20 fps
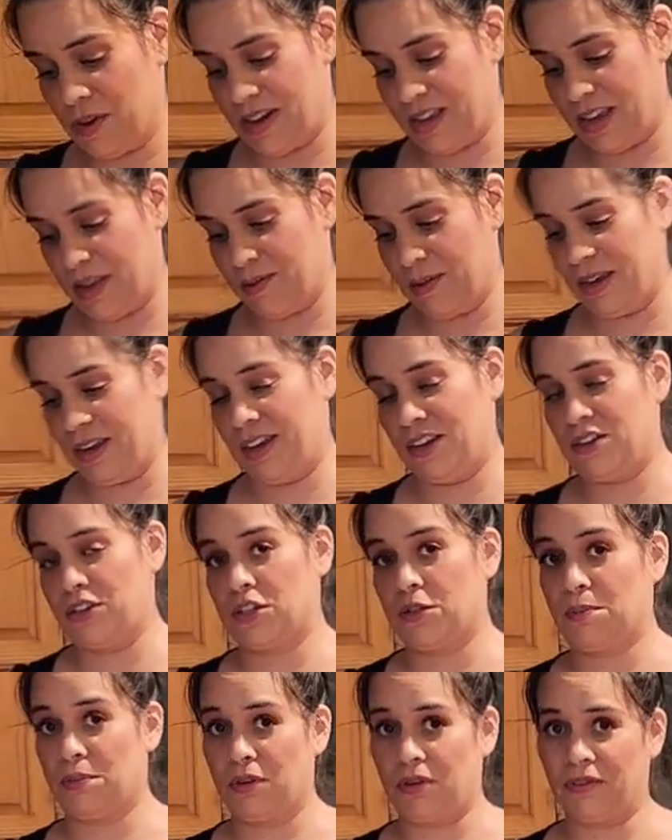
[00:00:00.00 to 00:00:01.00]
to get my edges
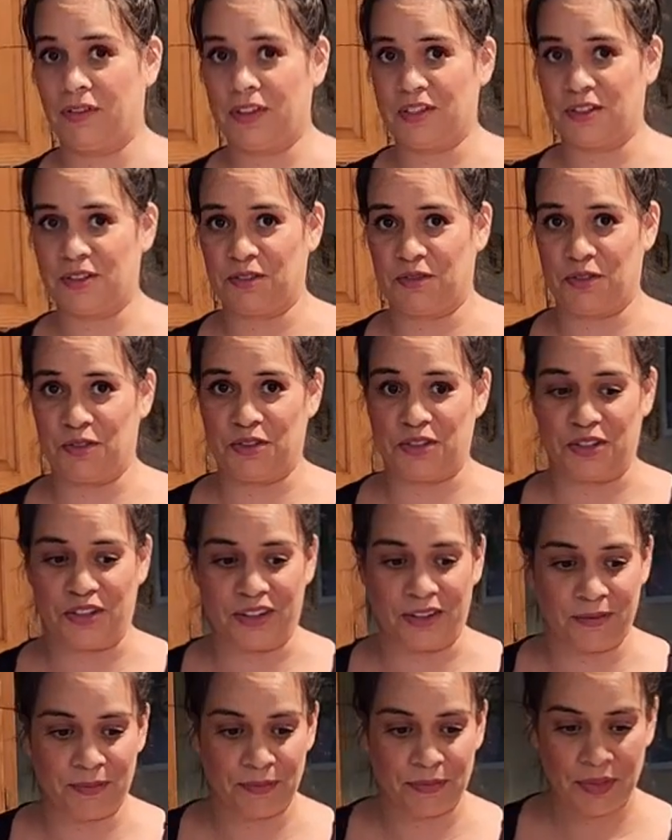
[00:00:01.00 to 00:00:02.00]
perfect in the
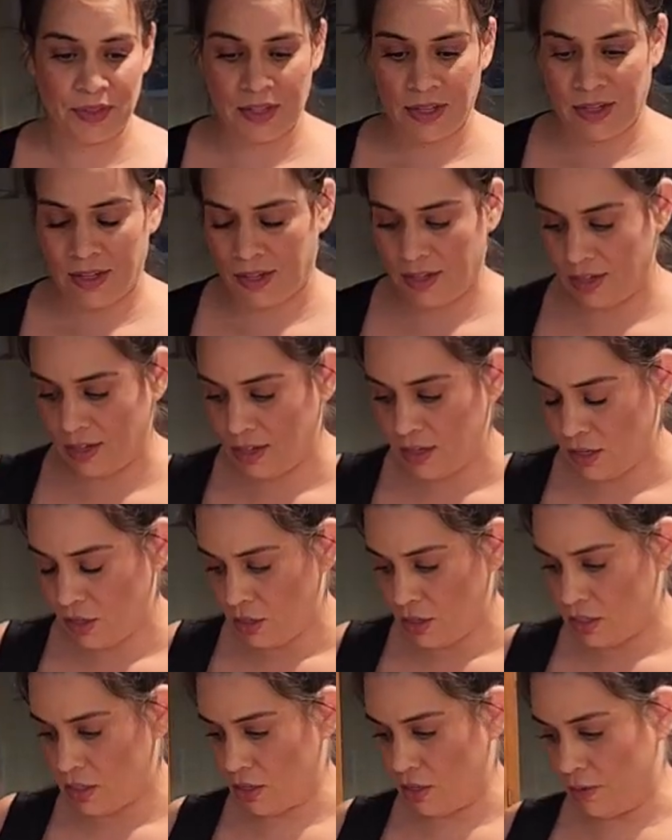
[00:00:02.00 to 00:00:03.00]
future.
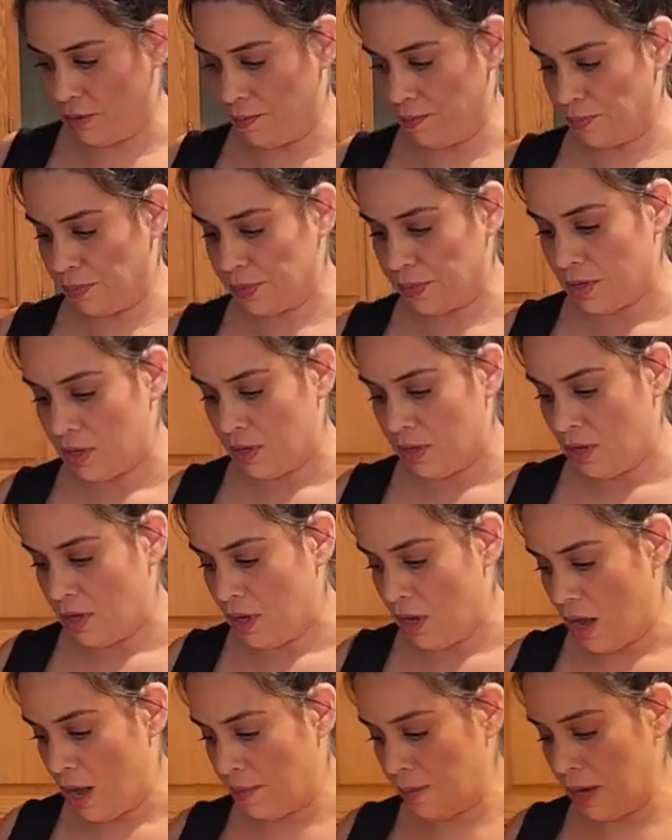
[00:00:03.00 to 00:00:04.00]
So
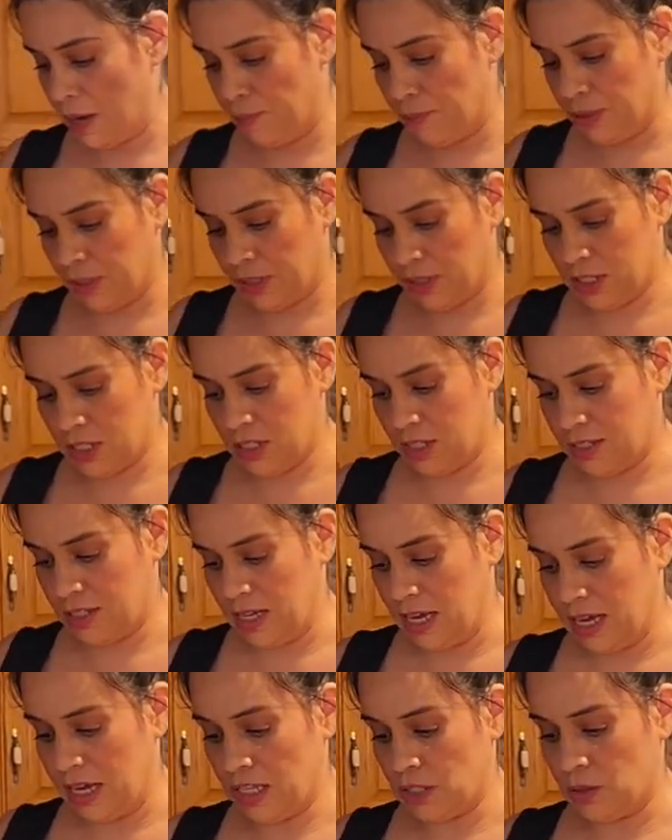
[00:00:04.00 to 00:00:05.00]
I'm gonna put this to the
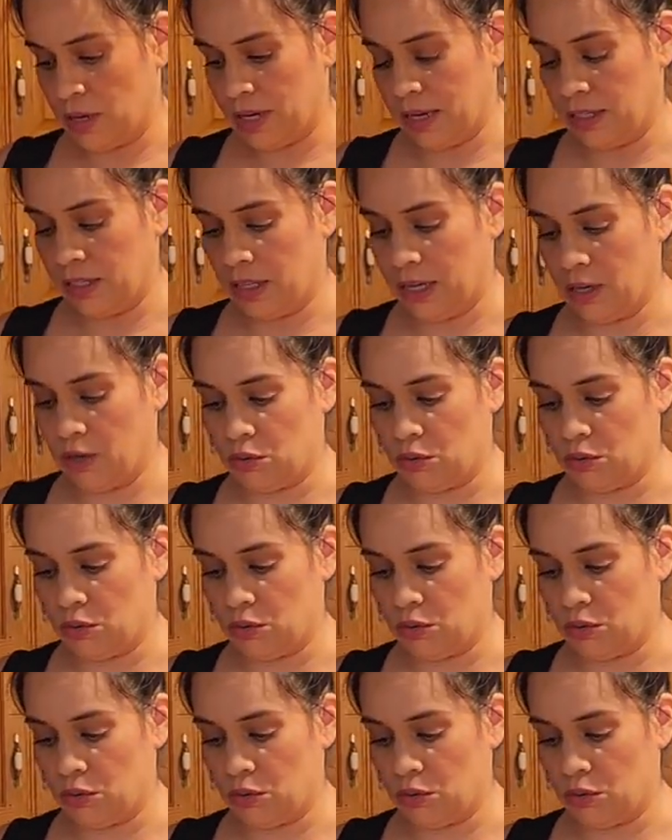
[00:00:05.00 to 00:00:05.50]
side so I can let it